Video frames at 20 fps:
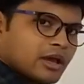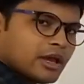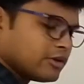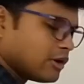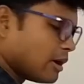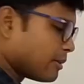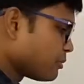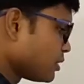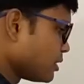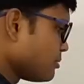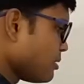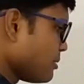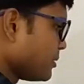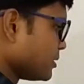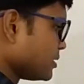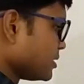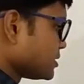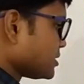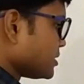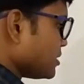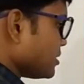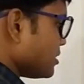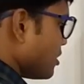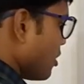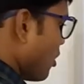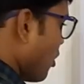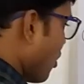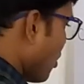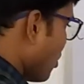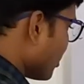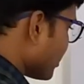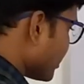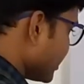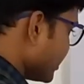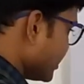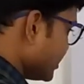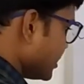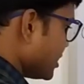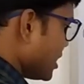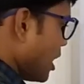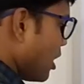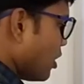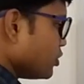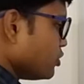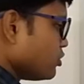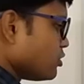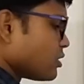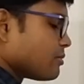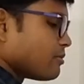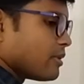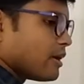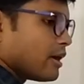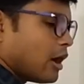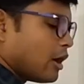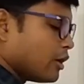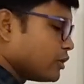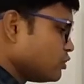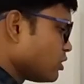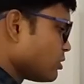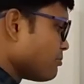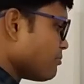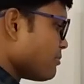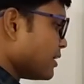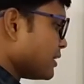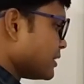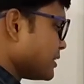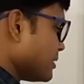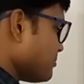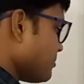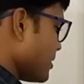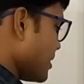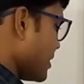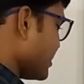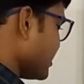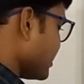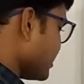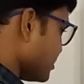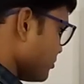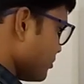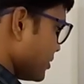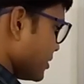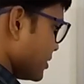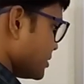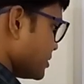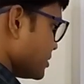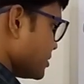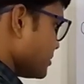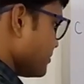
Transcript: have to remember this ordering, that how you are multiplying over it.